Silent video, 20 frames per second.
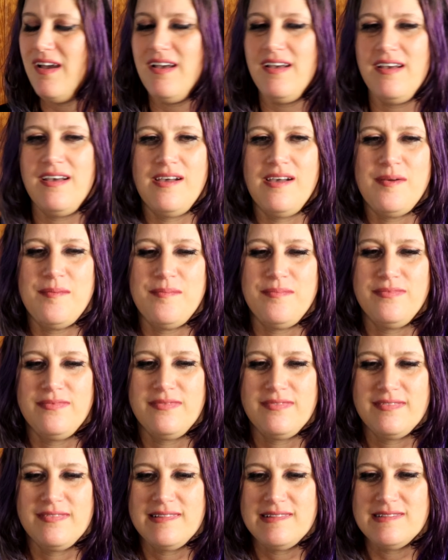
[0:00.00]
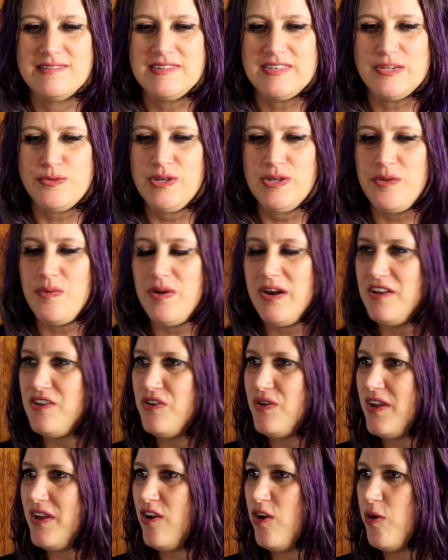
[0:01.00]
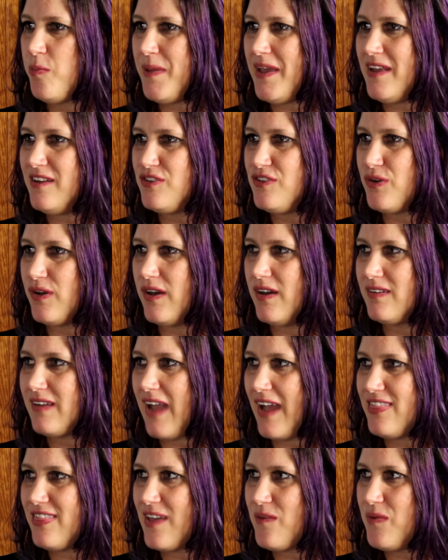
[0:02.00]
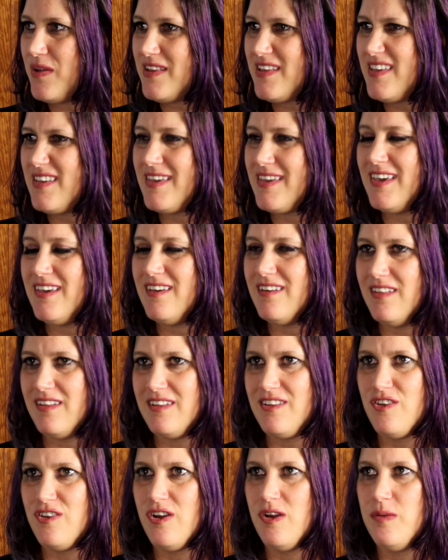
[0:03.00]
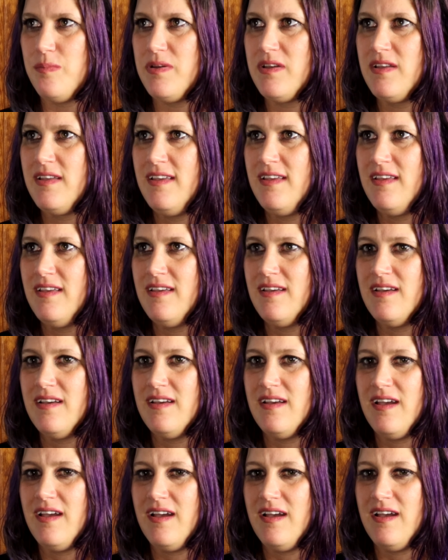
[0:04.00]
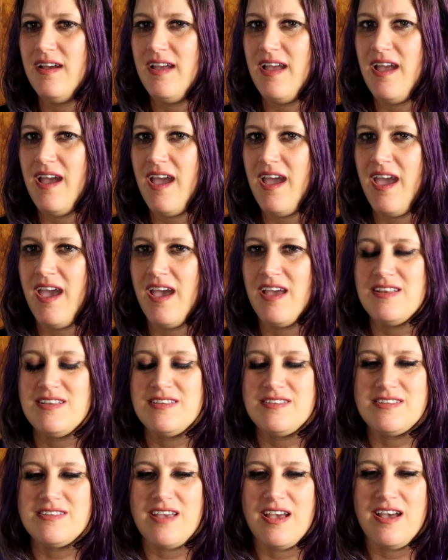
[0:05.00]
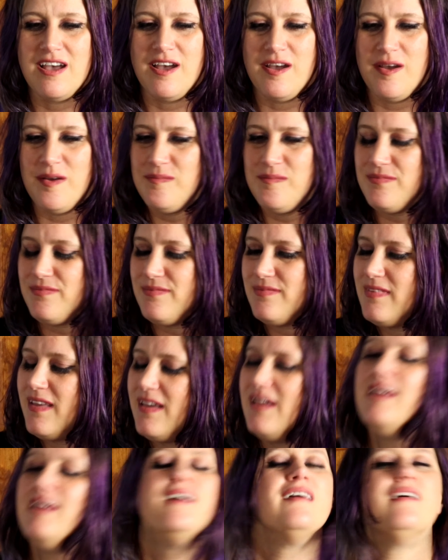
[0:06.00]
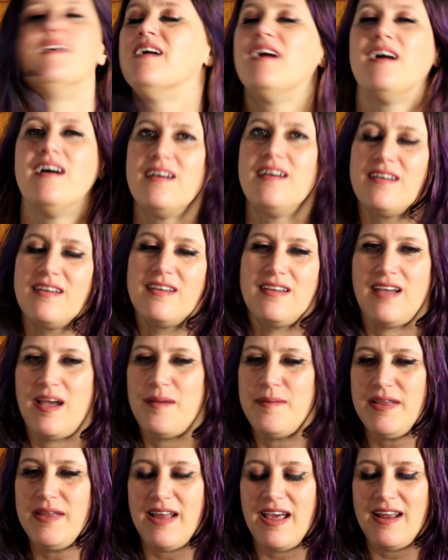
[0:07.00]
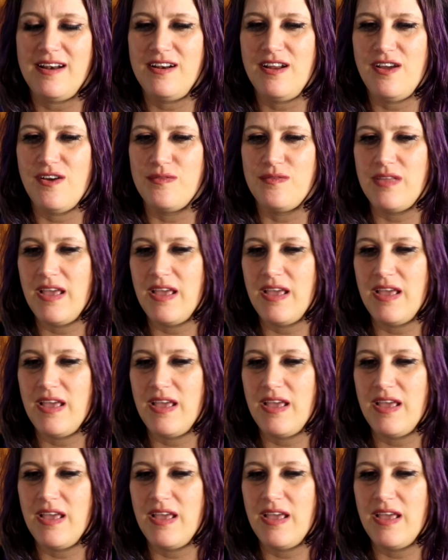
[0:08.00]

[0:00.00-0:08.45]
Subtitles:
I really want to do a European tour. I think we'd kill in Europe. And I mean, I don't know.